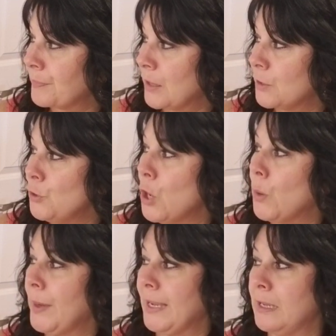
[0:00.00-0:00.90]

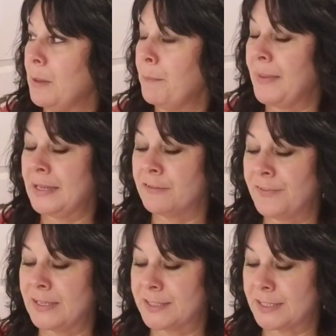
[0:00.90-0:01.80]
knowing,
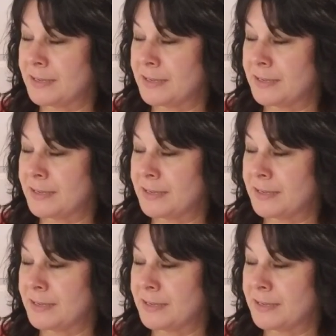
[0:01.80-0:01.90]
manifest